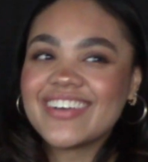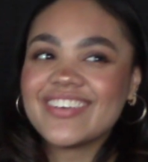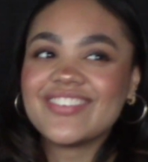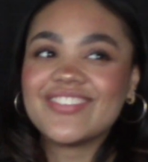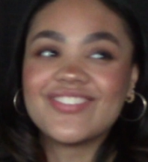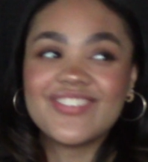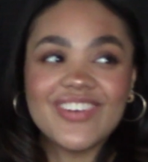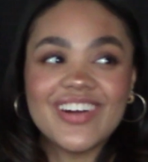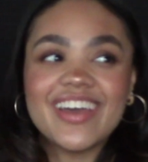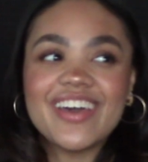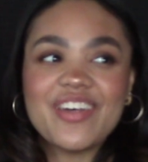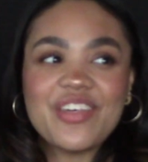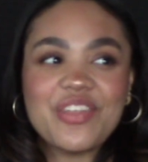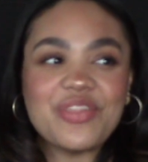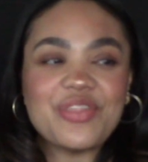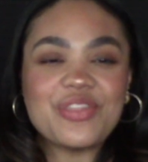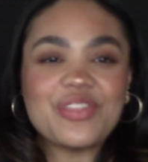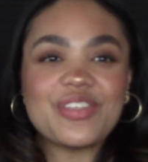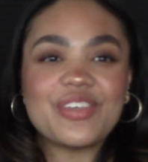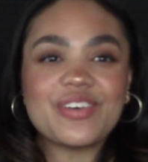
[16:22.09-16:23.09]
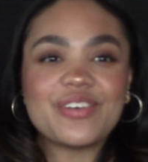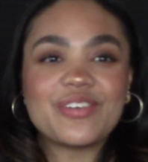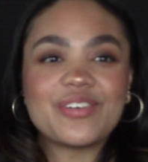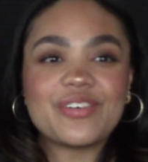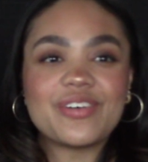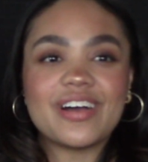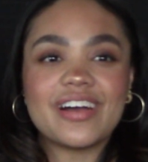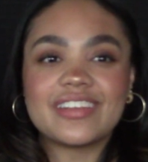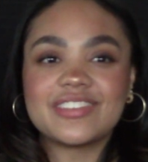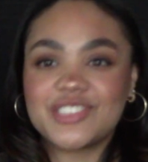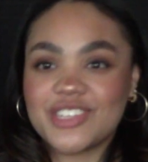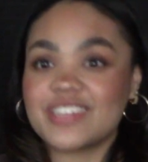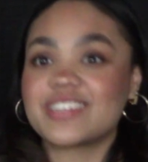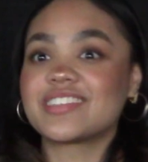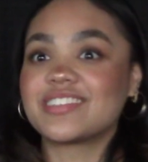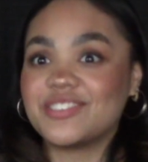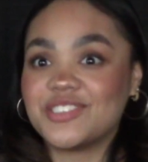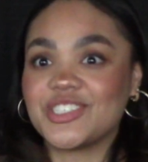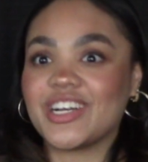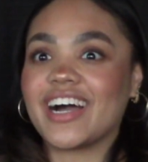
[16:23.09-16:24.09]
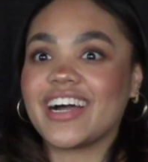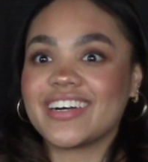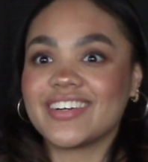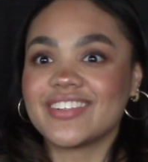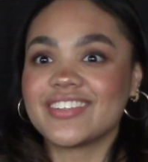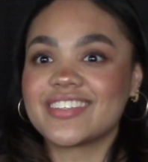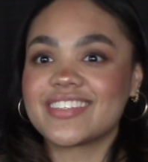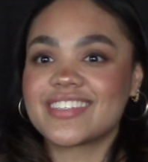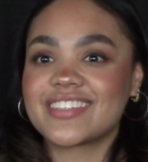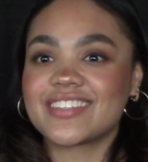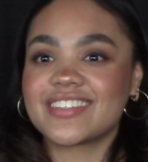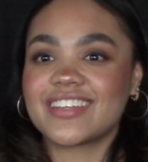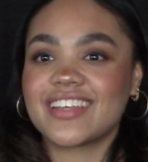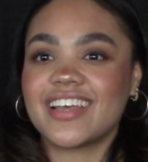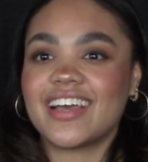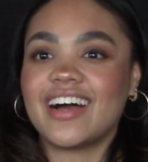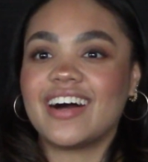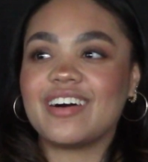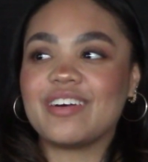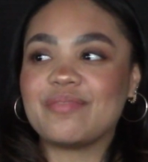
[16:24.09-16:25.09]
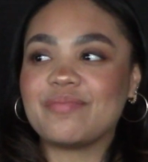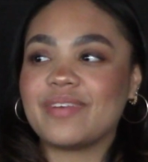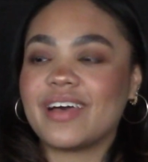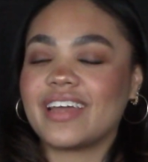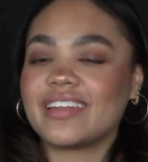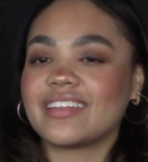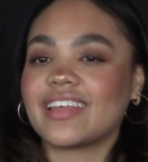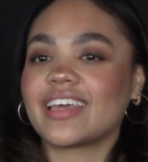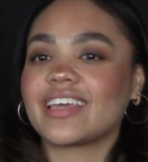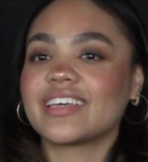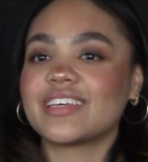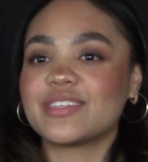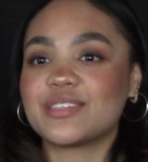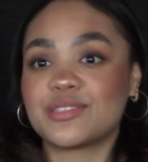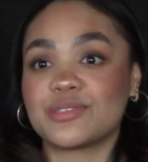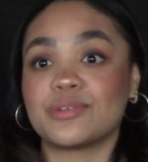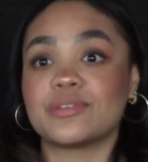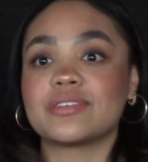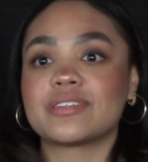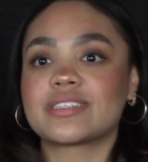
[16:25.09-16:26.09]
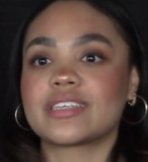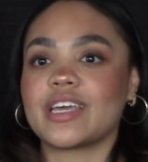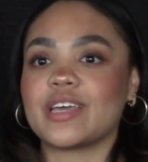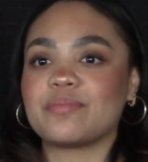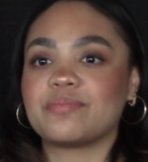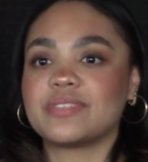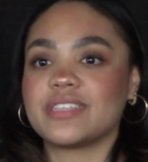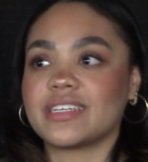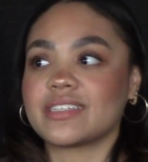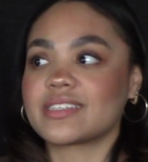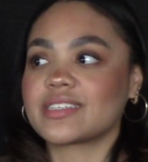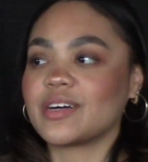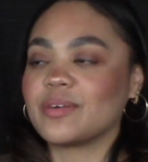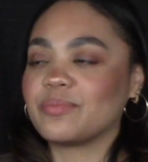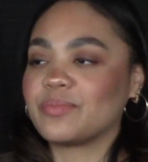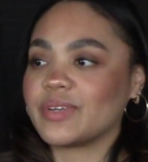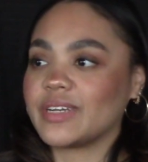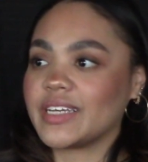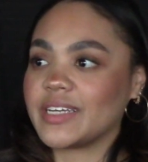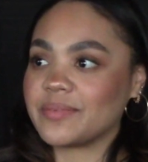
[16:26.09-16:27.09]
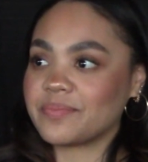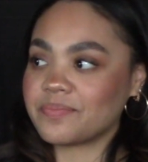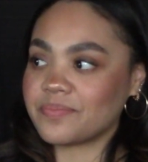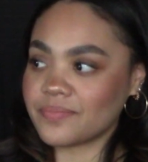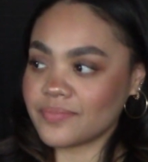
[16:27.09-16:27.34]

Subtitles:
with Justin Giles and like his Soul Escape dance company.